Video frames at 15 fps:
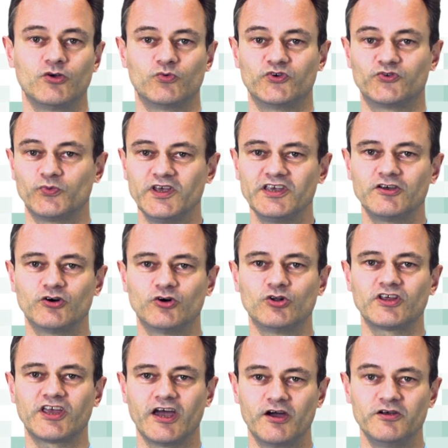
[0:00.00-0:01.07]
which we
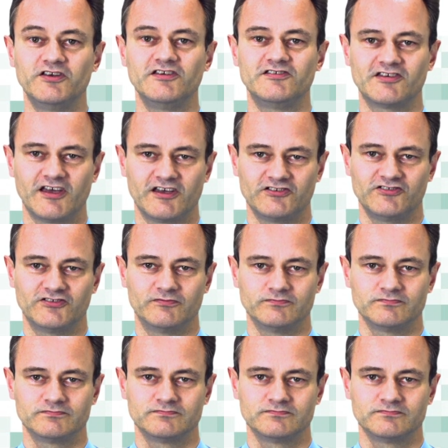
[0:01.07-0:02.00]
call co-detection.